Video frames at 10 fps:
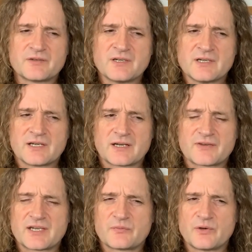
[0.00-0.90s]
And I
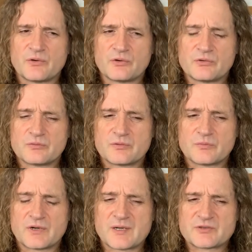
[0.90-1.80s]
think if we all
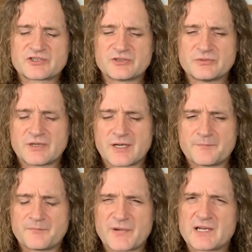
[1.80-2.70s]
were able to
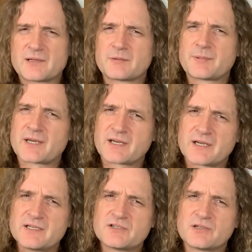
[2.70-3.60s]
be a little bit
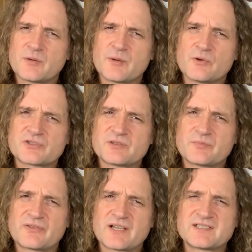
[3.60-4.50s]
kinder, a little bit more
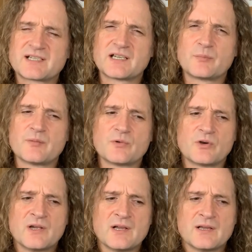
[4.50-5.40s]
sympathetic, a little bit more,